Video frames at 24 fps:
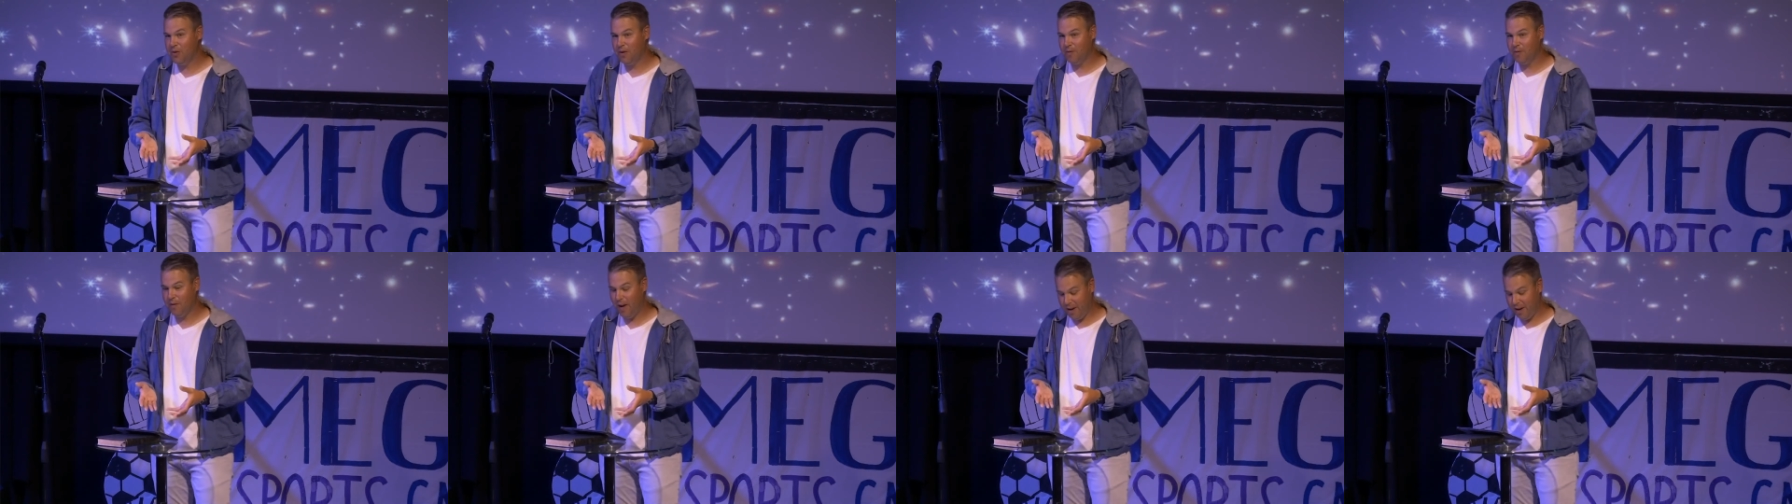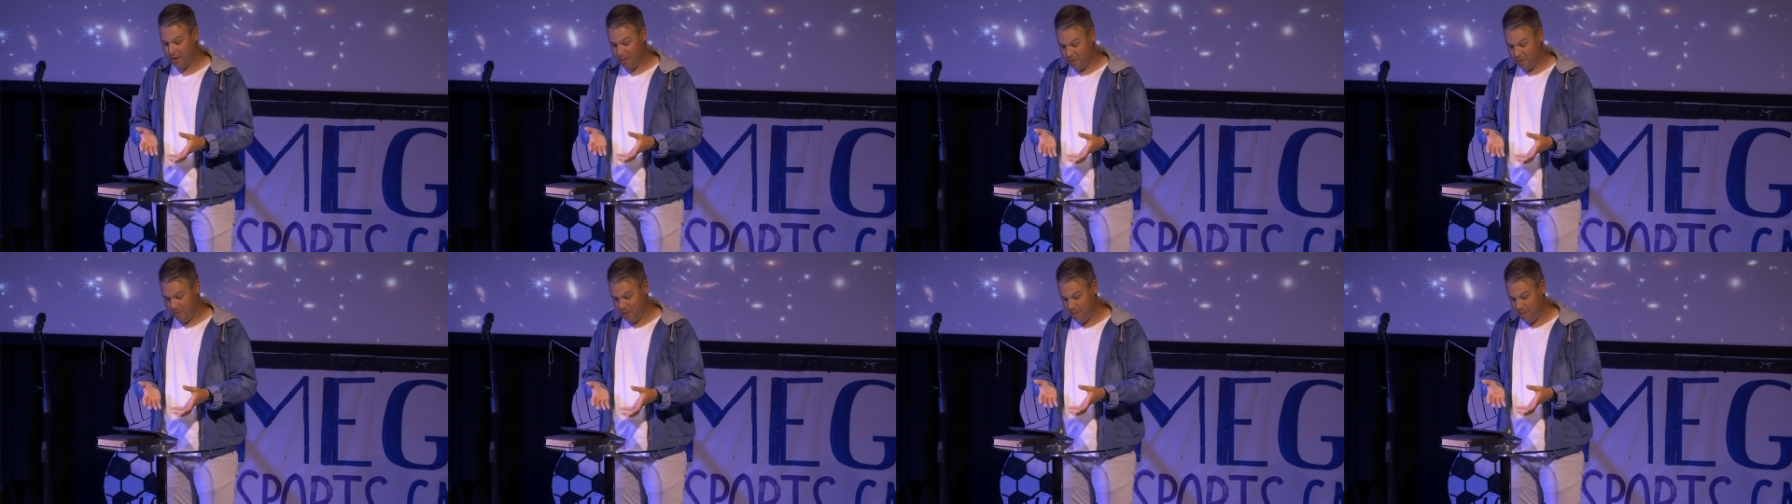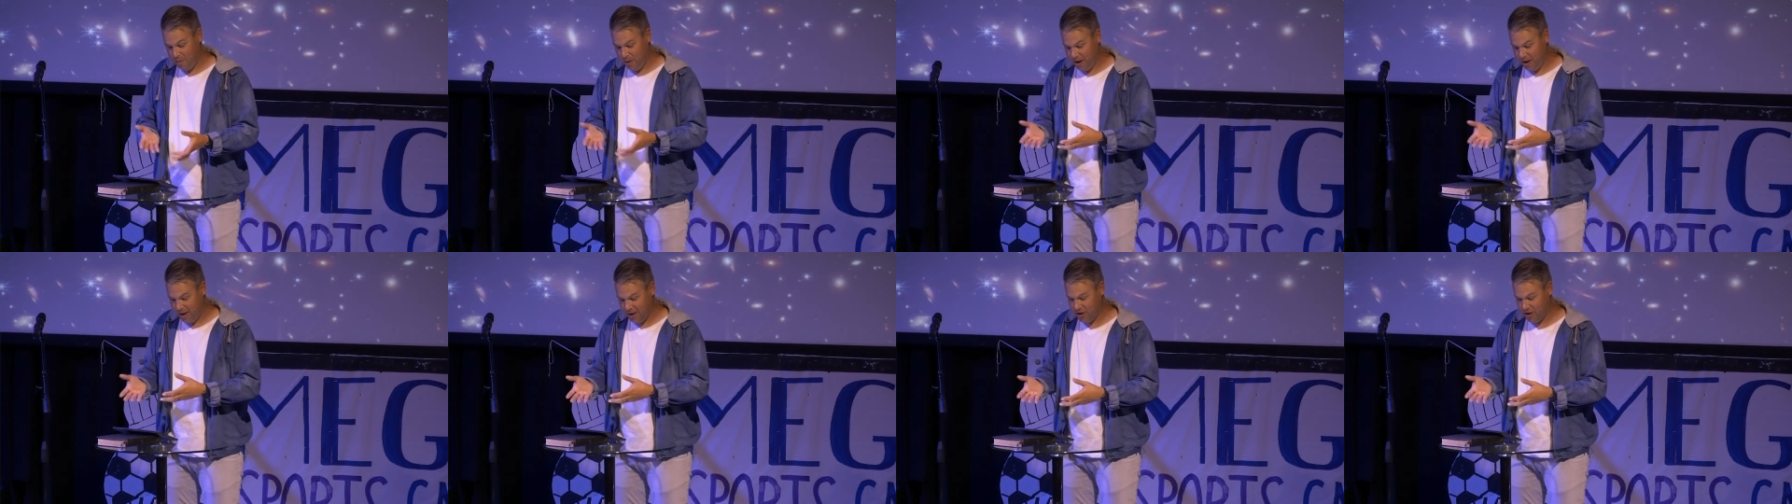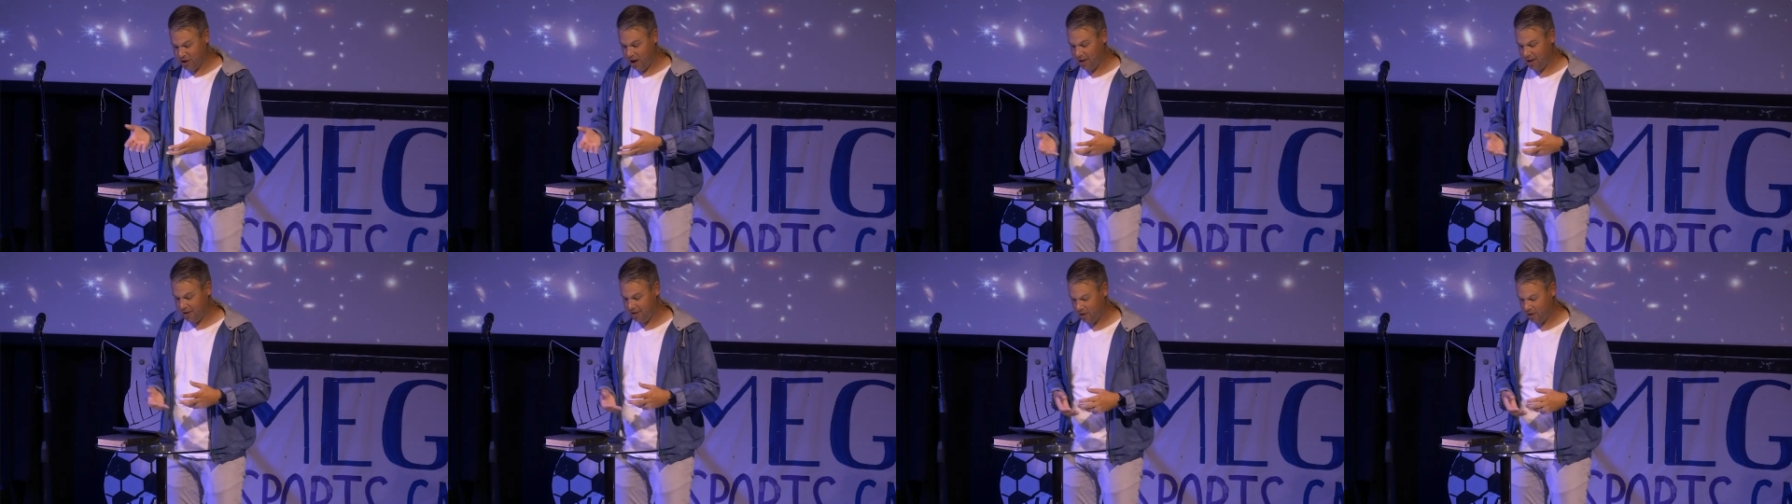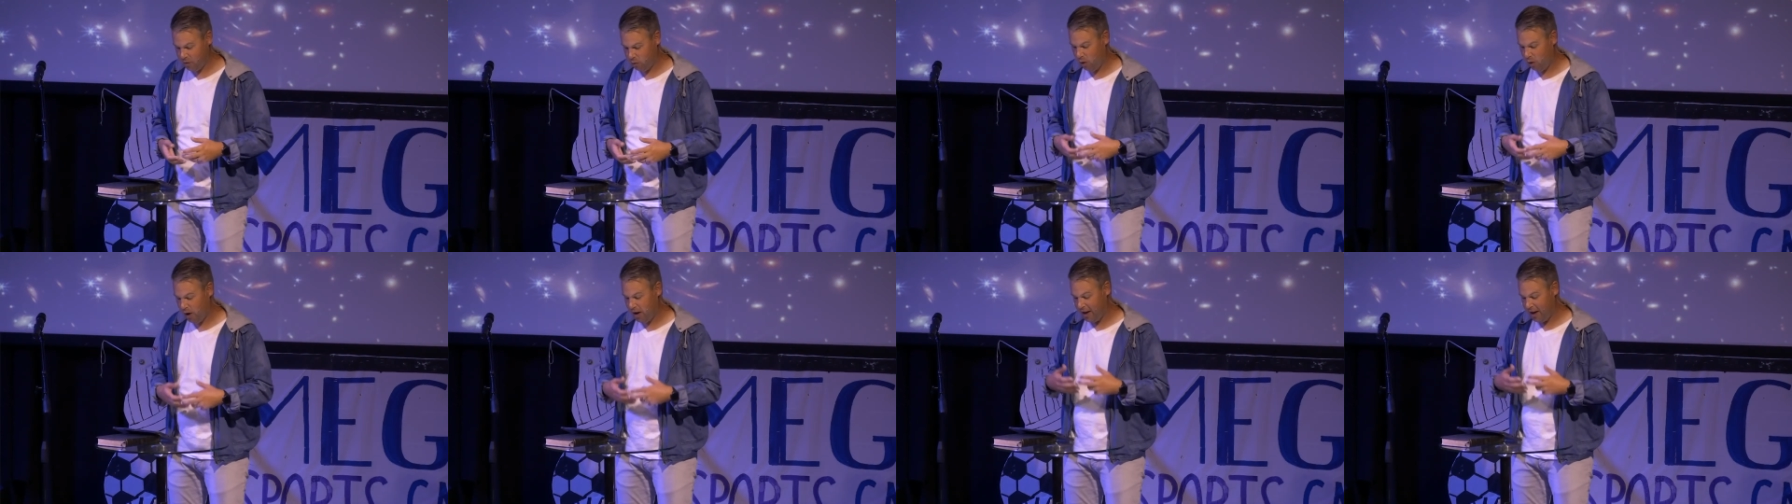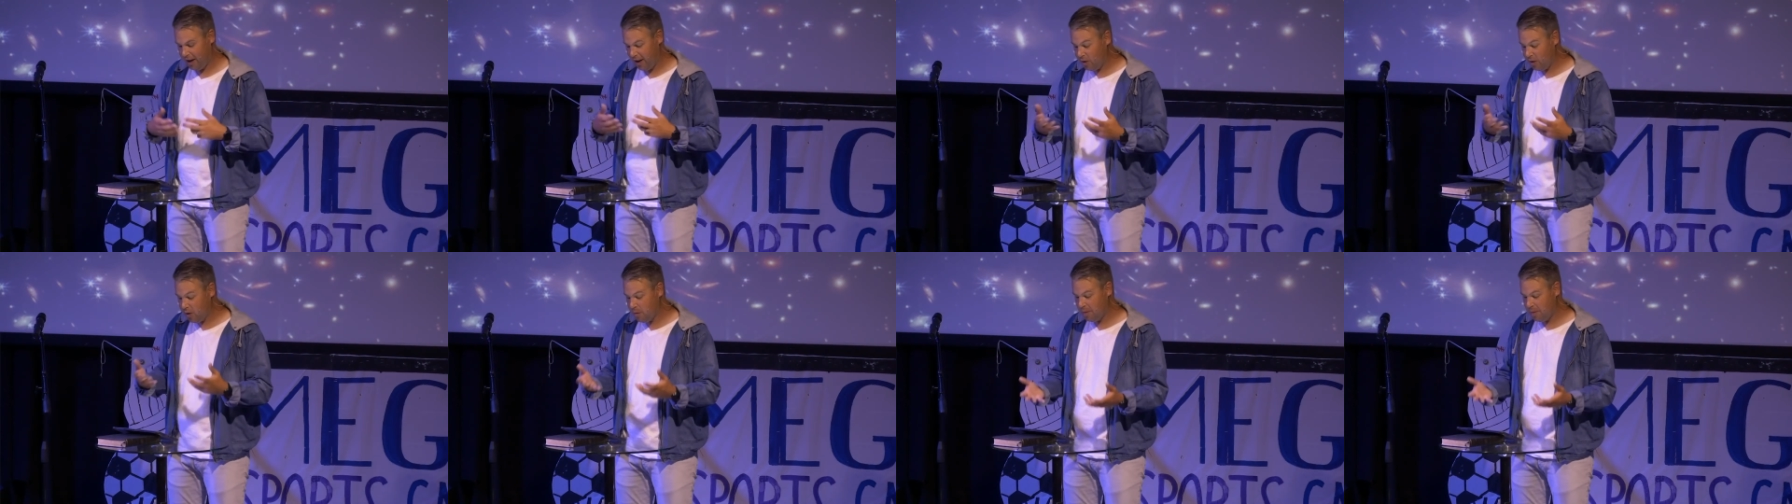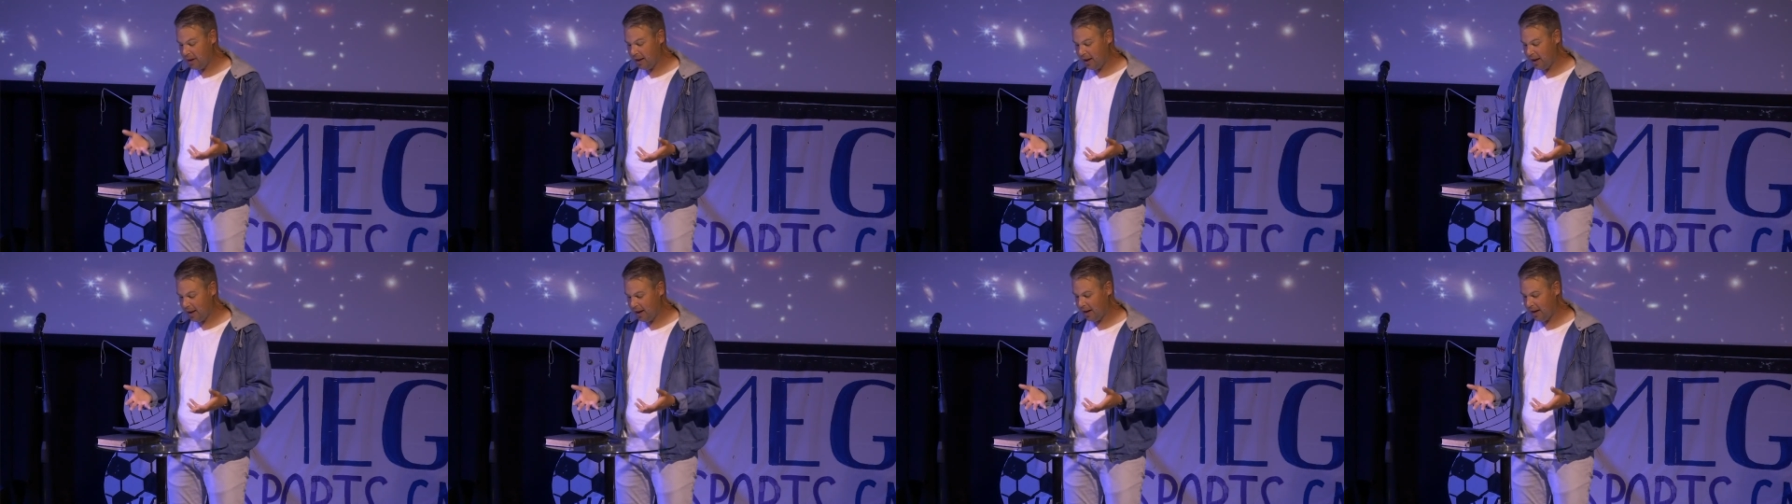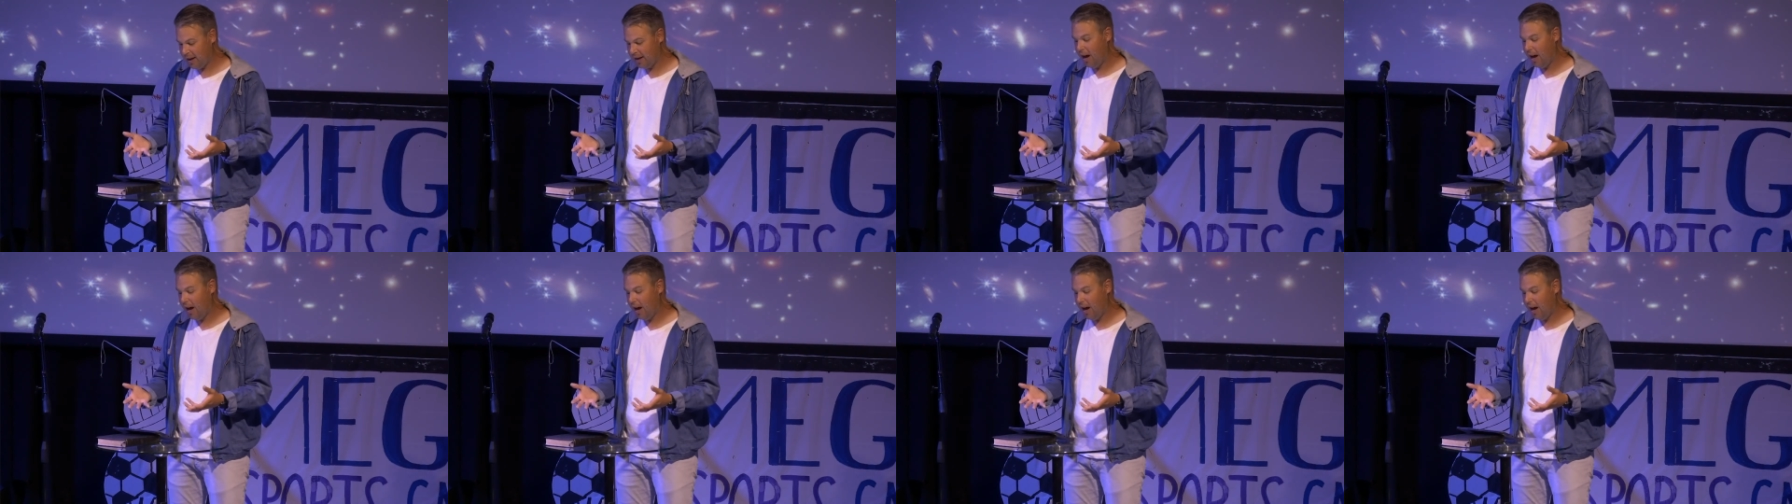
In fact, we read in Genesis 1, in the beginning,